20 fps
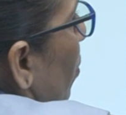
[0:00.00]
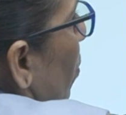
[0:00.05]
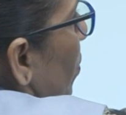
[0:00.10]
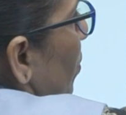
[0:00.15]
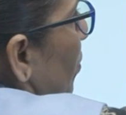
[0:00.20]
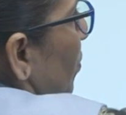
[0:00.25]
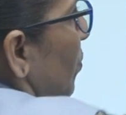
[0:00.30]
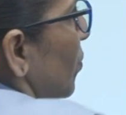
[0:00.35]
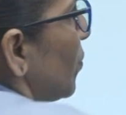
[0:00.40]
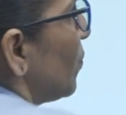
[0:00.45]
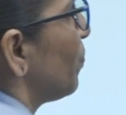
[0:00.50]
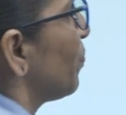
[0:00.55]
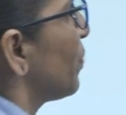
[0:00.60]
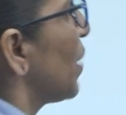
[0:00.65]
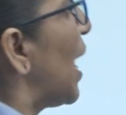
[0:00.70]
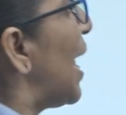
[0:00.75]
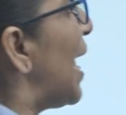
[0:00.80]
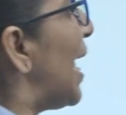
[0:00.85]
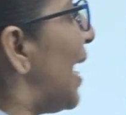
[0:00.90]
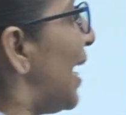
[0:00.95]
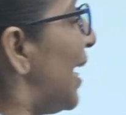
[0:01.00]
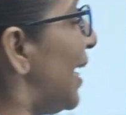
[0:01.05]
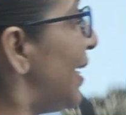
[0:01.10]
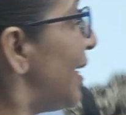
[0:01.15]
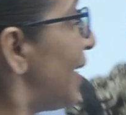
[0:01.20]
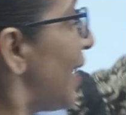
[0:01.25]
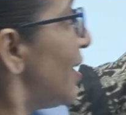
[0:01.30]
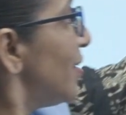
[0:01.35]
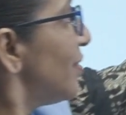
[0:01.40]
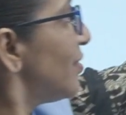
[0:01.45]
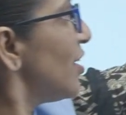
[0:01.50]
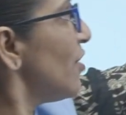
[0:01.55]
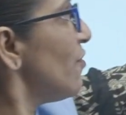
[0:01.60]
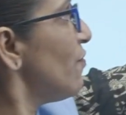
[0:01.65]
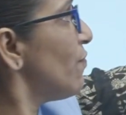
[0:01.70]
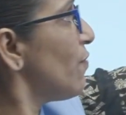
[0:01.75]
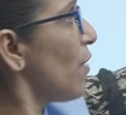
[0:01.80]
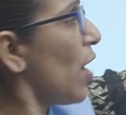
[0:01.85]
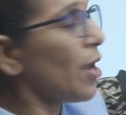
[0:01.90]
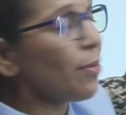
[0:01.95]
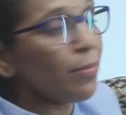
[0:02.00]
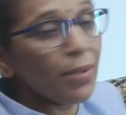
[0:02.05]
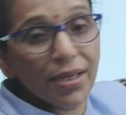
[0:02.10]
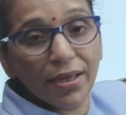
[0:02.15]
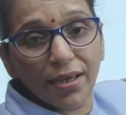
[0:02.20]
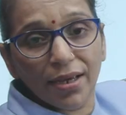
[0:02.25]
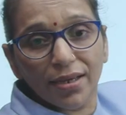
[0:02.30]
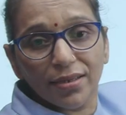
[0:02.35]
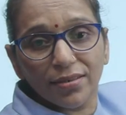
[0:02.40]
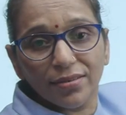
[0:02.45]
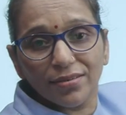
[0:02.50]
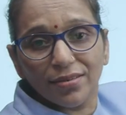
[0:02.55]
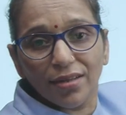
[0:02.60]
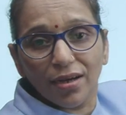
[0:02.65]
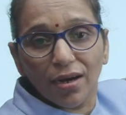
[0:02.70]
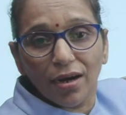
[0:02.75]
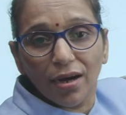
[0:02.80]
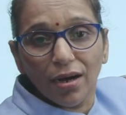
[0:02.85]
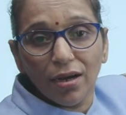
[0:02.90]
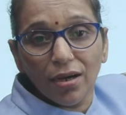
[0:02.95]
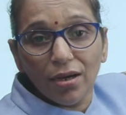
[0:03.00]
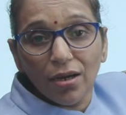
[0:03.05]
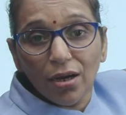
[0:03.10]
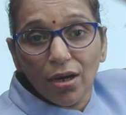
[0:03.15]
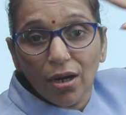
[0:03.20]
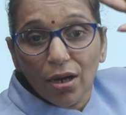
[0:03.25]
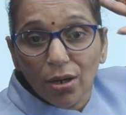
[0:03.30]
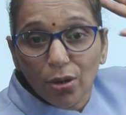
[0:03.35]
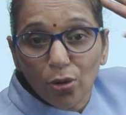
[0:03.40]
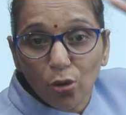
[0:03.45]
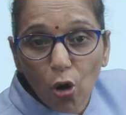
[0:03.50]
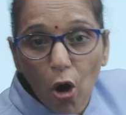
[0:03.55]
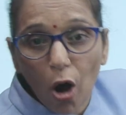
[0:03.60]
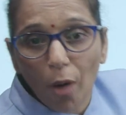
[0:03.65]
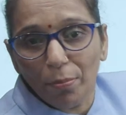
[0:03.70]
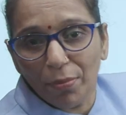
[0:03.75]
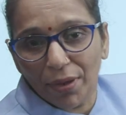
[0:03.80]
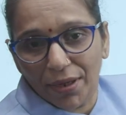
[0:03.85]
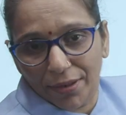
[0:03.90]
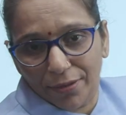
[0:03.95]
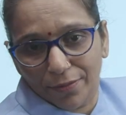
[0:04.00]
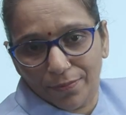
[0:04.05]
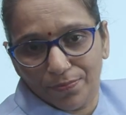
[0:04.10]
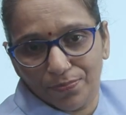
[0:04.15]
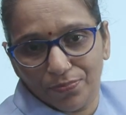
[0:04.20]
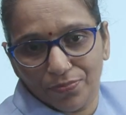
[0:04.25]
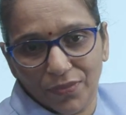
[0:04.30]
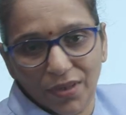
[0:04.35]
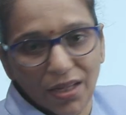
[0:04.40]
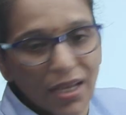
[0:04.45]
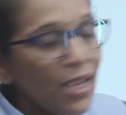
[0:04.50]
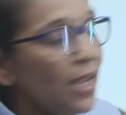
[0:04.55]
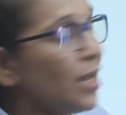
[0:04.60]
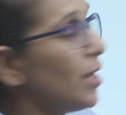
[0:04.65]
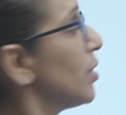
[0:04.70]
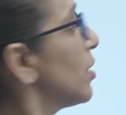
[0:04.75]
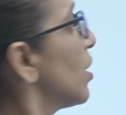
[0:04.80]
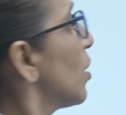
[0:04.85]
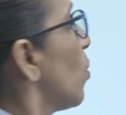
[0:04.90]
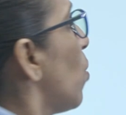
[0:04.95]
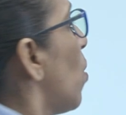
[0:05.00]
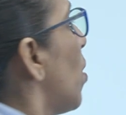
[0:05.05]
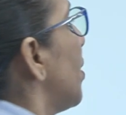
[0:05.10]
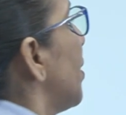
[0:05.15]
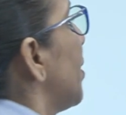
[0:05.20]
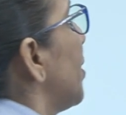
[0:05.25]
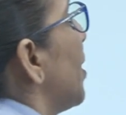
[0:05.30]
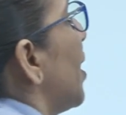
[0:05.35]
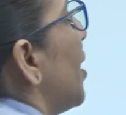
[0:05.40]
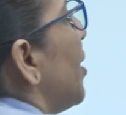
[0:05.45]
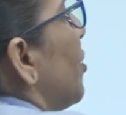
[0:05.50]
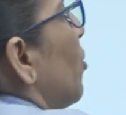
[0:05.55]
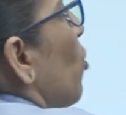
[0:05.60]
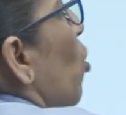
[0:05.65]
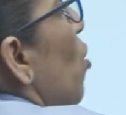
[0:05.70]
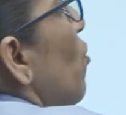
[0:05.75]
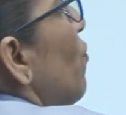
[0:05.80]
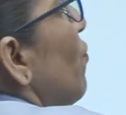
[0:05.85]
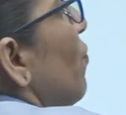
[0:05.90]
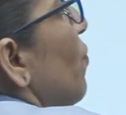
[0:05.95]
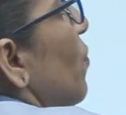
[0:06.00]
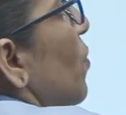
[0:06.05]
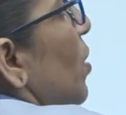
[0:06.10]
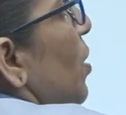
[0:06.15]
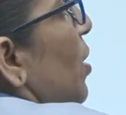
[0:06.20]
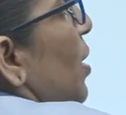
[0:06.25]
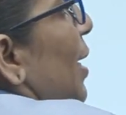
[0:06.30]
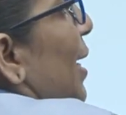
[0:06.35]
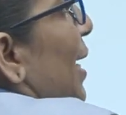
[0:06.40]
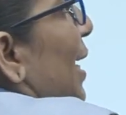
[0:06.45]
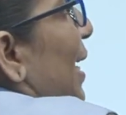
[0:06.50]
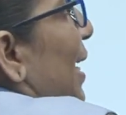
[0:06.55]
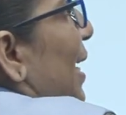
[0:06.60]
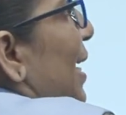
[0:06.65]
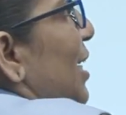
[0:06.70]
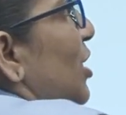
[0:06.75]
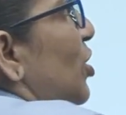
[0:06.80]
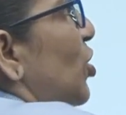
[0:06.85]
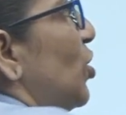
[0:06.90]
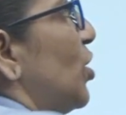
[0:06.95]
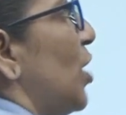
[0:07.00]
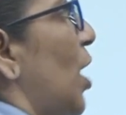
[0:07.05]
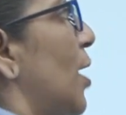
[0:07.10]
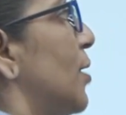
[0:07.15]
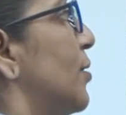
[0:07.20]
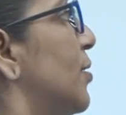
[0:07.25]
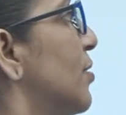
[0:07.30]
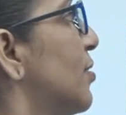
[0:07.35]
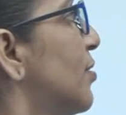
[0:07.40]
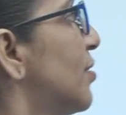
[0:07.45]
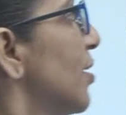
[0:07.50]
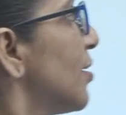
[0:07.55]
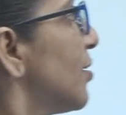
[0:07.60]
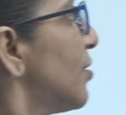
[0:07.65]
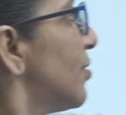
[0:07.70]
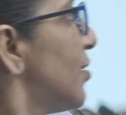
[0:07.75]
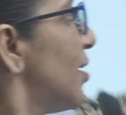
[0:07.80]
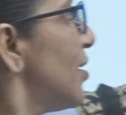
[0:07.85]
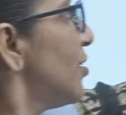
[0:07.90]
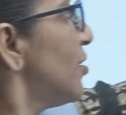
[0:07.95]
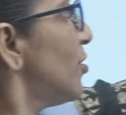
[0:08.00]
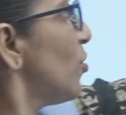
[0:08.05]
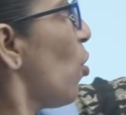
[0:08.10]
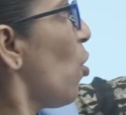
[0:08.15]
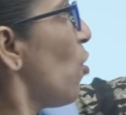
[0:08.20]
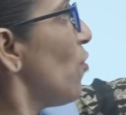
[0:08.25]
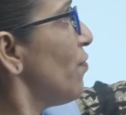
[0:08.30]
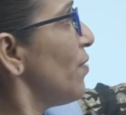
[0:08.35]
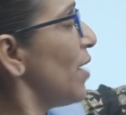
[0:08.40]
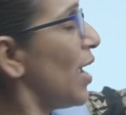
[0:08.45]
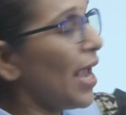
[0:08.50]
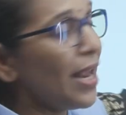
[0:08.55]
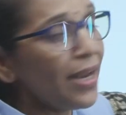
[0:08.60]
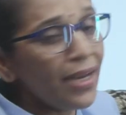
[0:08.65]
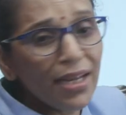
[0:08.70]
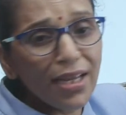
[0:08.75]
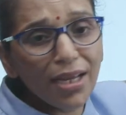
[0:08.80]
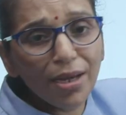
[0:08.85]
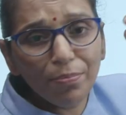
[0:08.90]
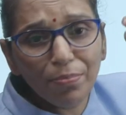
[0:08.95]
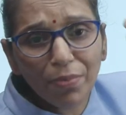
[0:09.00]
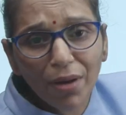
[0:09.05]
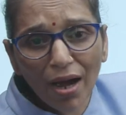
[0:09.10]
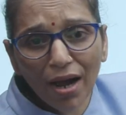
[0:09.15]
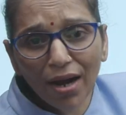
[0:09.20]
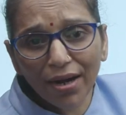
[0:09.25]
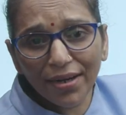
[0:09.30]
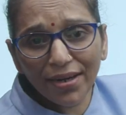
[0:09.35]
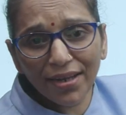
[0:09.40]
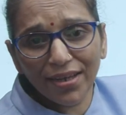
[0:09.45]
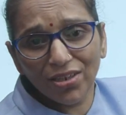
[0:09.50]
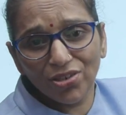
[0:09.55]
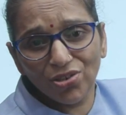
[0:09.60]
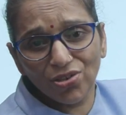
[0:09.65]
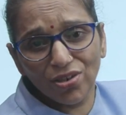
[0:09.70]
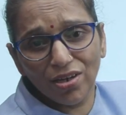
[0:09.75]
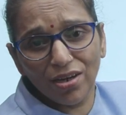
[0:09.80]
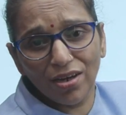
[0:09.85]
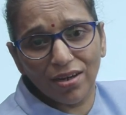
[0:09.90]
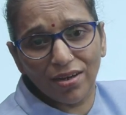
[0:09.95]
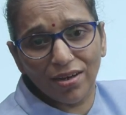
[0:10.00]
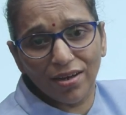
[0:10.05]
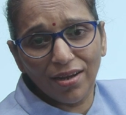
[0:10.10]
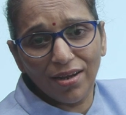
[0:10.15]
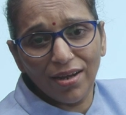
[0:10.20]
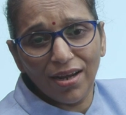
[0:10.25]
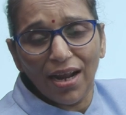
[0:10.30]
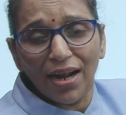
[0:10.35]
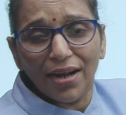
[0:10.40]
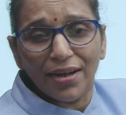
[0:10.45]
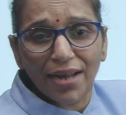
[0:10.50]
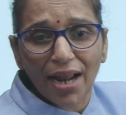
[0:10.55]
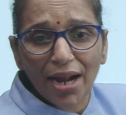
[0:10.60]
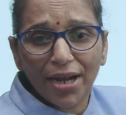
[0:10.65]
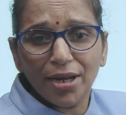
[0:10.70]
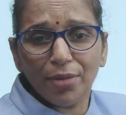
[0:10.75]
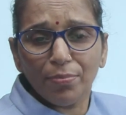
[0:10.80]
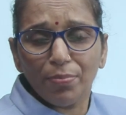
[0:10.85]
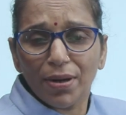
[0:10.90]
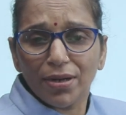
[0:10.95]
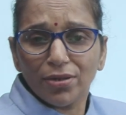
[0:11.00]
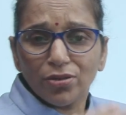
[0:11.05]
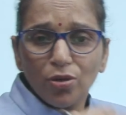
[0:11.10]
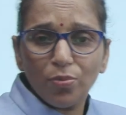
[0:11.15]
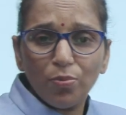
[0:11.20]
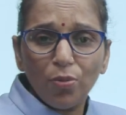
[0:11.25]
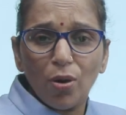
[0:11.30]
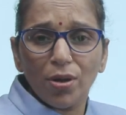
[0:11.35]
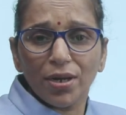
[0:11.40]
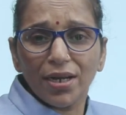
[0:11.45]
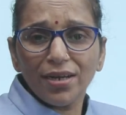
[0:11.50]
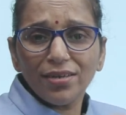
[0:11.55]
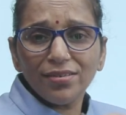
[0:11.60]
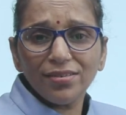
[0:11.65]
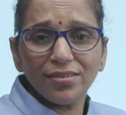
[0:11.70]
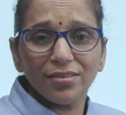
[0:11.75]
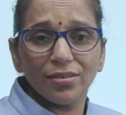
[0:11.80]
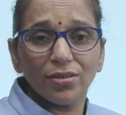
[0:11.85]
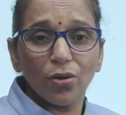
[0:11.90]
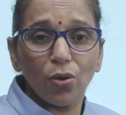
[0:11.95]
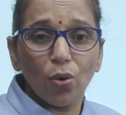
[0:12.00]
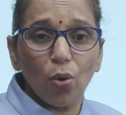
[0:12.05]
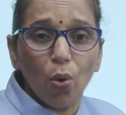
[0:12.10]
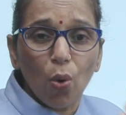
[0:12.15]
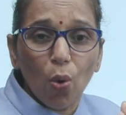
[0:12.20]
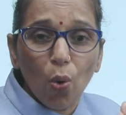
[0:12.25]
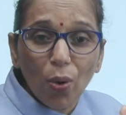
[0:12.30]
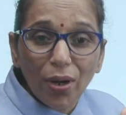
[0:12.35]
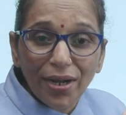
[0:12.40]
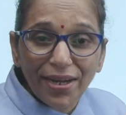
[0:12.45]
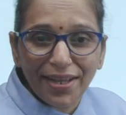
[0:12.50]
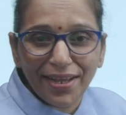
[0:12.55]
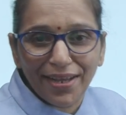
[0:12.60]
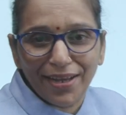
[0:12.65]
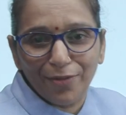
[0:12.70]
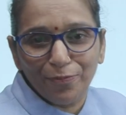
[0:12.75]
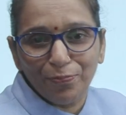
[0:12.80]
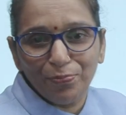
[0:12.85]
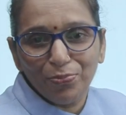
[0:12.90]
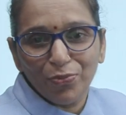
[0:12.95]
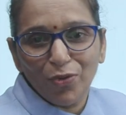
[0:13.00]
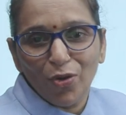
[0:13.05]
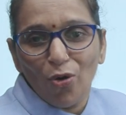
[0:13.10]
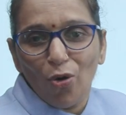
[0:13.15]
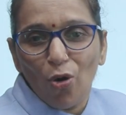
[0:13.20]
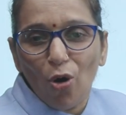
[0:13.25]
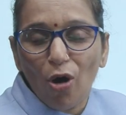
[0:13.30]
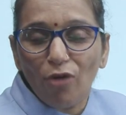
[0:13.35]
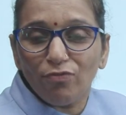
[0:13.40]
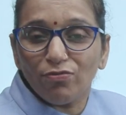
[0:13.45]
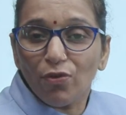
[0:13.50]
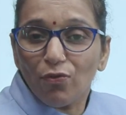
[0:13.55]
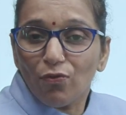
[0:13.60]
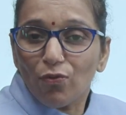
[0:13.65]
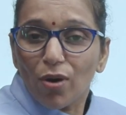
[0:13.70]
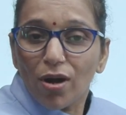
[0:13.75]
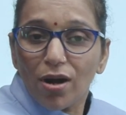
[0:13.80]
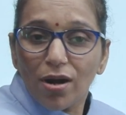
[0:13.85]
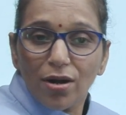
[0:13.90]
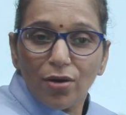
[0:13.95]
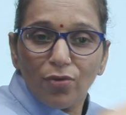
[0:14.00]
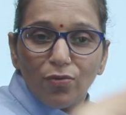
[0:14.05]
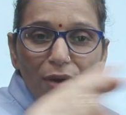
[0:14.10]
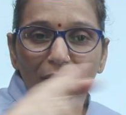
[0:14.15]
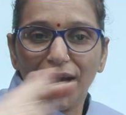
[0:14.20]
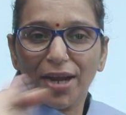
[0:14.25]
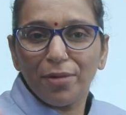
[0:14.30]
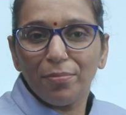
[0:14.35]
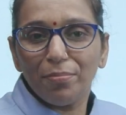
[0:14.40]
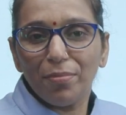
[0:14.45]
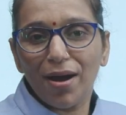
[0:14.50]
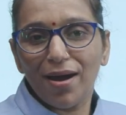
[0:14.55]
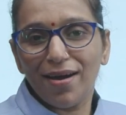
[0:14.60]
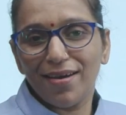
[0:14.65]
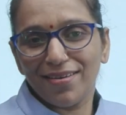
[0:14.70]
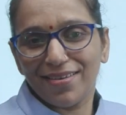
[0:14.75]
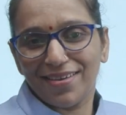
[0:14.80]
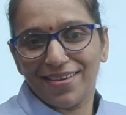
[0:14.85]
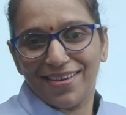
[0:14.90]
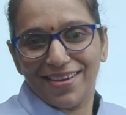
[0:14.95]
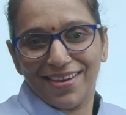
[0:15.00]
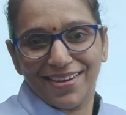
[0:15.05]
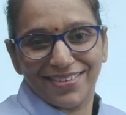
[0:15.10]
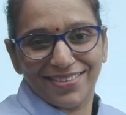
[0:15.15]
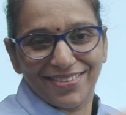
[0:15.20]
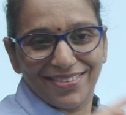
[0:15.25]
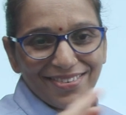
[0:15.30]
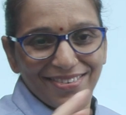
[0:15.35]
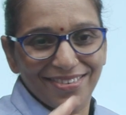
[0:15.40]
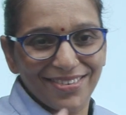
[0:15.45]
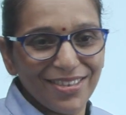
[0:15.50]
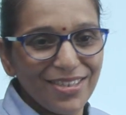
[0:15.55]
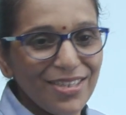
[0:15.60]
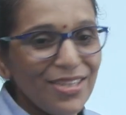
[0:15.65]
also. Intensive farming is the common in the continent of Asia. The success of any plantation that depends upon its holding of the worldwide market.